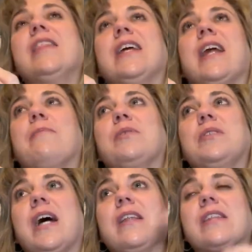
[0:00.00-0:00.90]
then I pulled
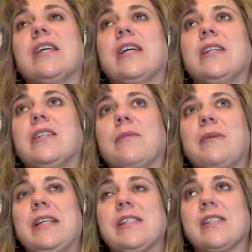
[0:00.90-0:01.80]
out the
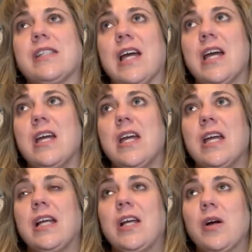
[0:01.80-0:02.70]
piece that
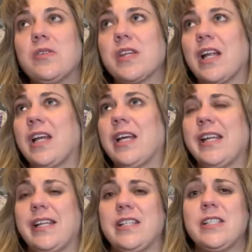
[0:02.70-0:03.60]
goes on it,
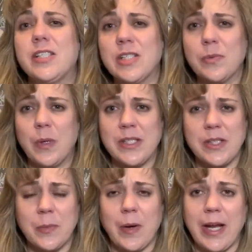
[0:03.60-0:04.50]
and it just wasn't
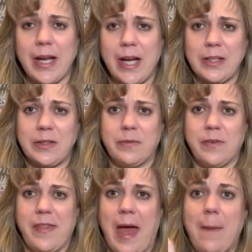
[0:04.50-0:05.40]
the right color
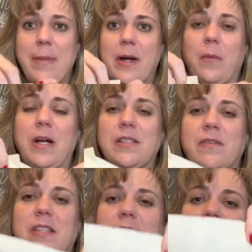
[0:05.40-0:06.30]
for that, but it was
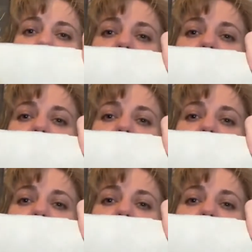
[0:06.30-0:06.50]
for this.